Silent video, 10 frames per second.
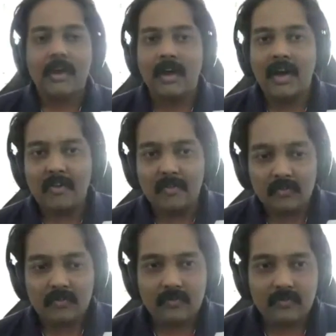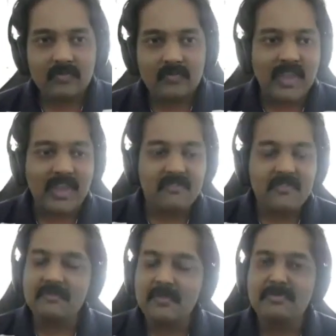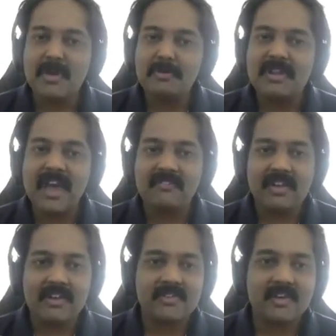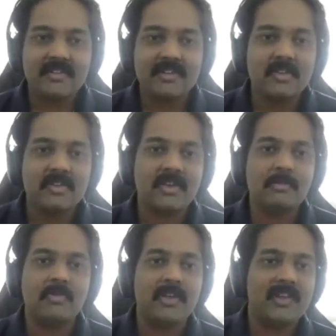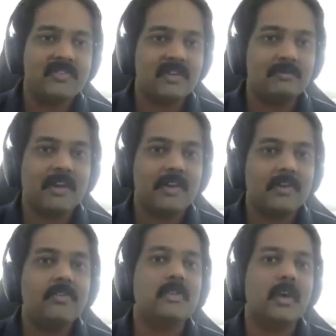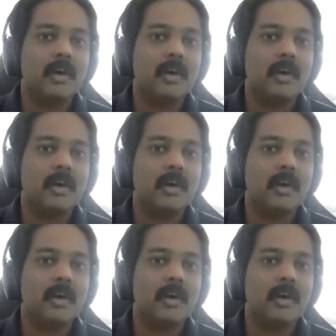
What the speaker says: We've been having discussions with some of the industry partners.